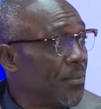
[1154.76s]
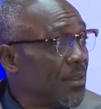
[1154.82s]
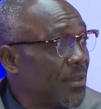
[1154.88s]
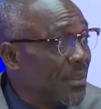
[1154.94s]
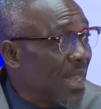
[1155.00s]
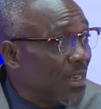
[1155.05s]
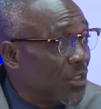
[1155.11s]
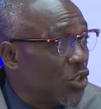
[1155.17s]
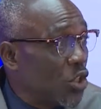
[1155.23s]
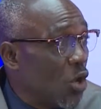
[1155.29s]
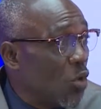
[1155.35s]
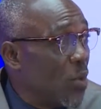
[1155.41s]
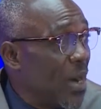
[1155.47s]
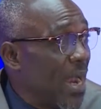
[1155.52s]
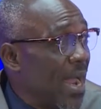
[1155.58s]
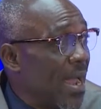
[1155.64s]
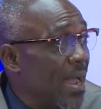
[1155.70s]
stand
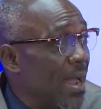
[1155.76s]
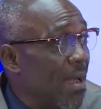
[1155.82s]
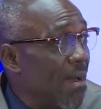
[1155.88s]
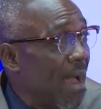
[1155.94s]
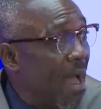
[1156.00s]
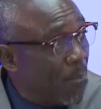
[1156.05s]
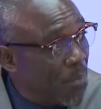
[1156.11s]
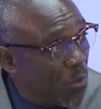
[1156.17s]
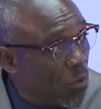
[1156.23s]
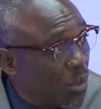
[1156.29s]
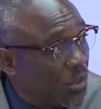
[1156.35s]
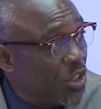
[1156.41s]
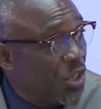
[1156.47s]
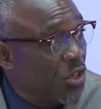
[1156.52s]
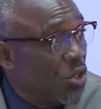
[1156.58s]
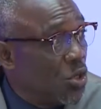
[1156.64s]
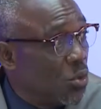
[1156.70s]
somewhere and be
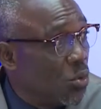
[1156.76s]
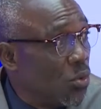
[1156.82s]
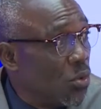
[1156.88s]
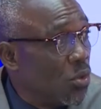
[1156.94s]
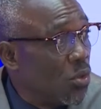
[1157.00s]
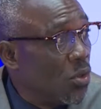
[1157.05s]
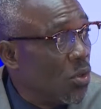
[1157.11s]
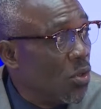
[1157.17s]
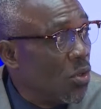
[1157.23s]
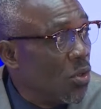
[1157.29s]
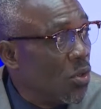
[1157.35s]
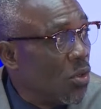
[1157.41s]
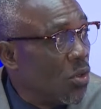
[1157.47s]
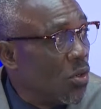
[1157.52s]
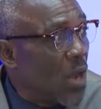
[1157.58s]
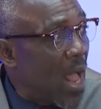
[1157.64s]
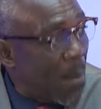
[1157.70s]
watching you.
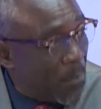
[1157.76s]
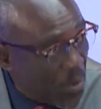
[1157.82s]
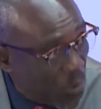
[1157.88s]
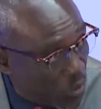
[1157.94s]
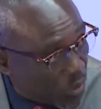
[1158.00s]
Okay. And be